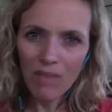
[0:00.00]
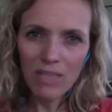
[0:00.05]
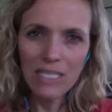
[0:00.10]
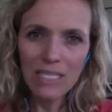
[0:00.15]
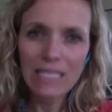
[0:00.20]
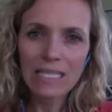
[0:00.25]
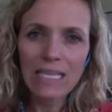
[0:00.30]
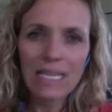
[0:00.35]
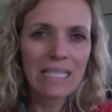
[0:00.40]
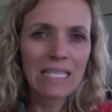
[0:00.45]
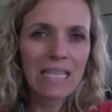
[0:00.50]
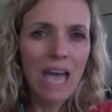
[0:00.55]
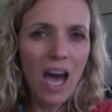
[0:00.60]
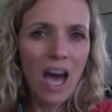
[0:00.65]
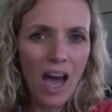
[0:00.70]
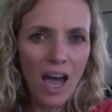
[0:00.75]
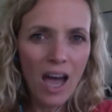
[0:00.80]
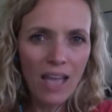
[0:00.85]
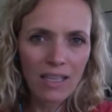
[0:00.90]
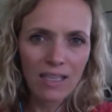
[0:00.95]
if it stays
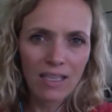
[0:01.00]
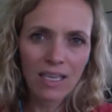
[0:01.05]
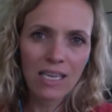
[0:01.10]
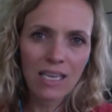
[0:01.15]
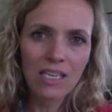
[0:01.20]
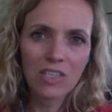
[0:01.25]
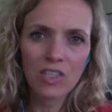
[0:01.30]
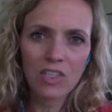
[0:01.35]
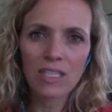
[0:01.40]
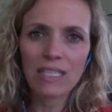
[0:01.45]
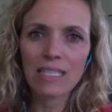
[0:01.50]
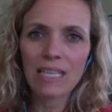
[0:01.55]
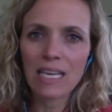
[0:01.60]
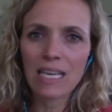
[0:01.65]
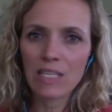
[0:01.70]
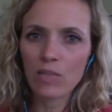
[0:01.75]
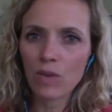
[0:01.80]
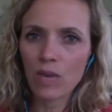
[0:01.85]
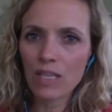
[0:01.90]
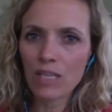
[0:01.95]
hot and the conditions
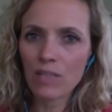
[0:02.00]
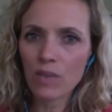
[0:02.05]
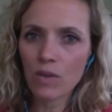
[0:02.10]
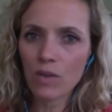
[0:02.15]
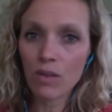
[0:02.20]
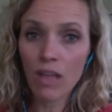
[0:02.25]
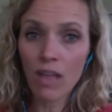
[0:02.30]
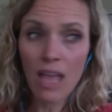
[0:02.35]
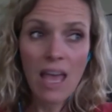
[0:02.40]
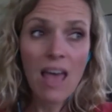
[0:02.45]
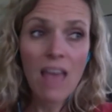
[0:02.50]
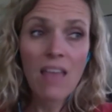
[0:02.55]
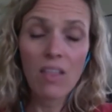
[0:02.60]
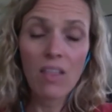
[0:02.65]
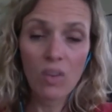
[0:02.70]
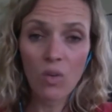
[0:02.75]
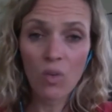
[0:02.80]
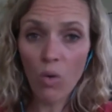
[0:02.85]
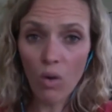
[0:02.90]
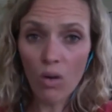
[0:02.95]
stay stressful,
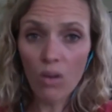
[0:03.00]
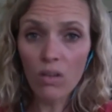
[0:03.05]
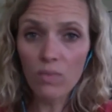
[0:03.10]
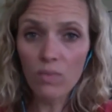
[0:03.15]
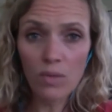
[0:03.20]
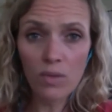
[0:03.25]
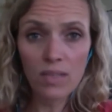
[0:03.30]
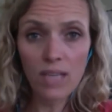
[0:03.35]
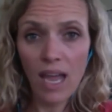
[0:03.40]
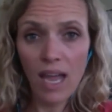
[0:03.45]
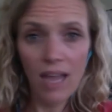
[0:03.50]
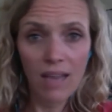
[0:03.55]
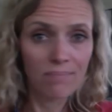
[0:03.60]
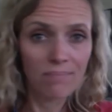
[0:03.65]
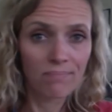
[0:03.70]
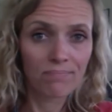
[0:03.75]
then the corals will die.